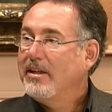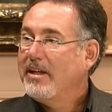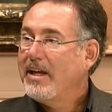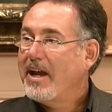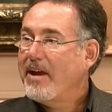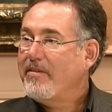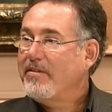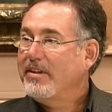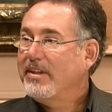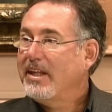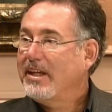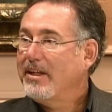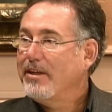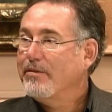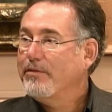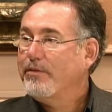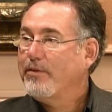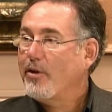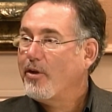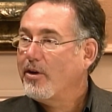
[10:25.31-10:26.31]
everything your
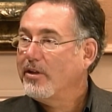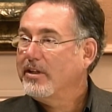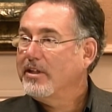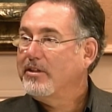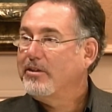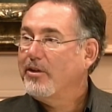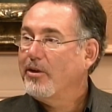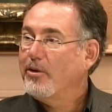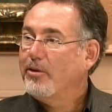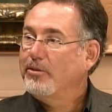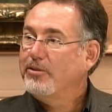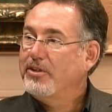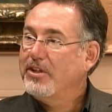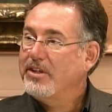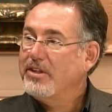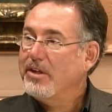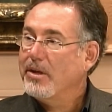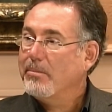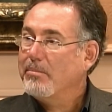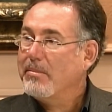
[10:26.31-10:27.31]
father told you
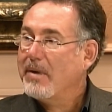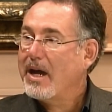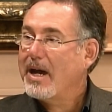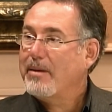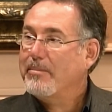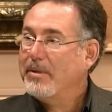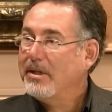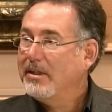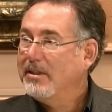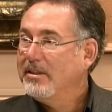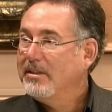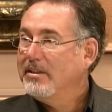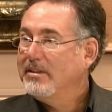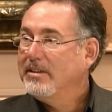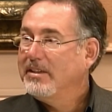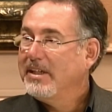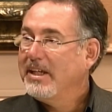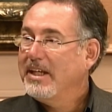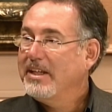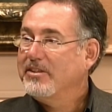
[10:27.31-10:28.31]
and your mama
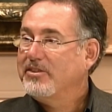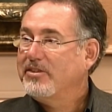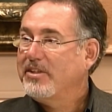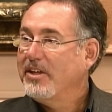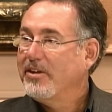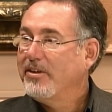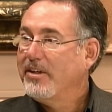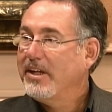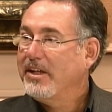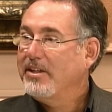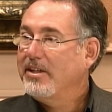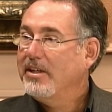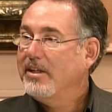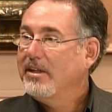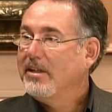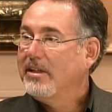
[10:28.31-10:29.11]
instilled in you,